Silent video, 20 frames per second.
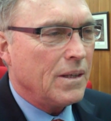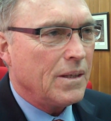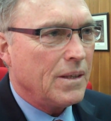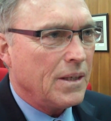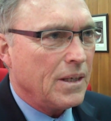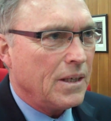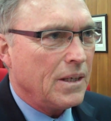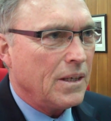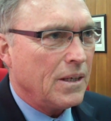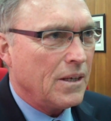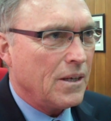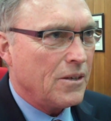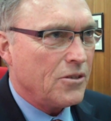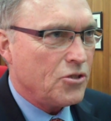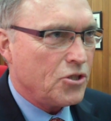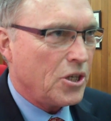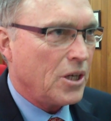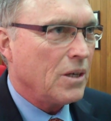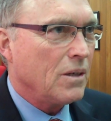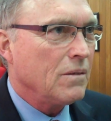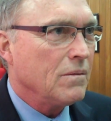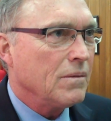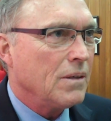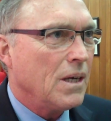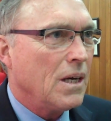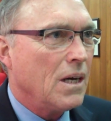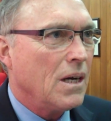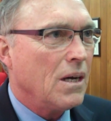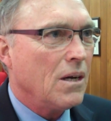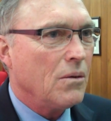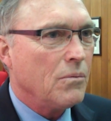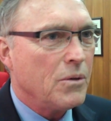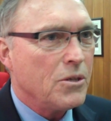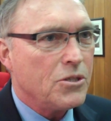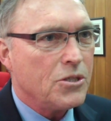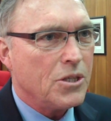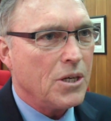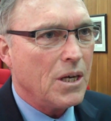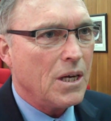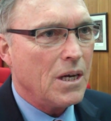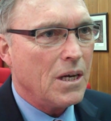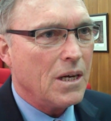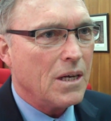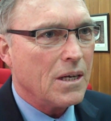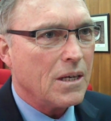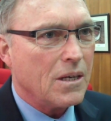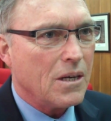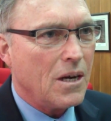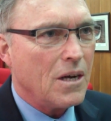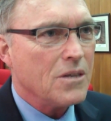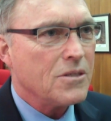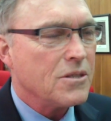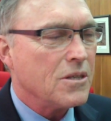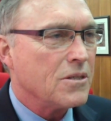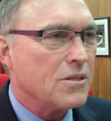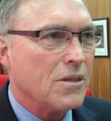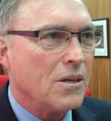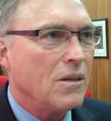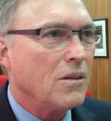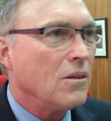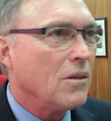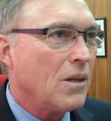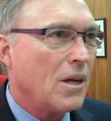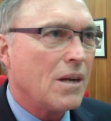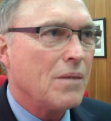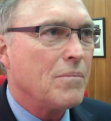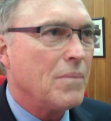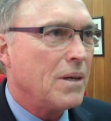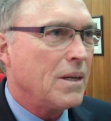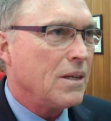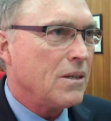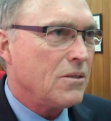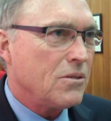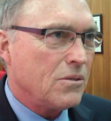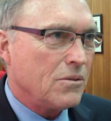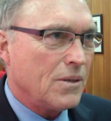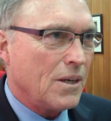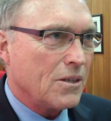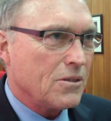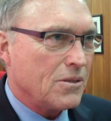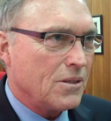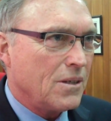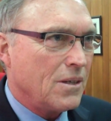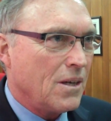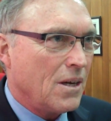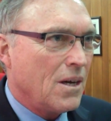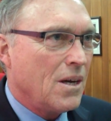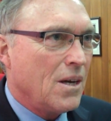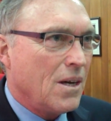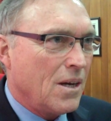the jail, which cost us a lot of money to actually